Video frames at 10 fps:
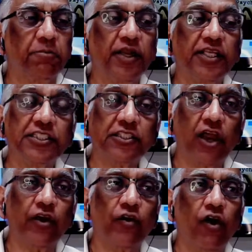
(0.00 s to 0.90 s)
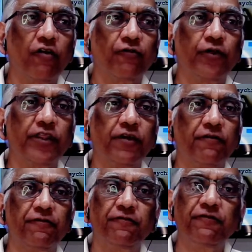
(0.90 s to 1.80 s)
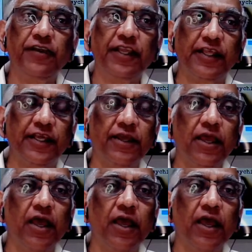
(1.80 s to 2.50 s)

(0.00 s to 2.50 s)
but it started off with a feeling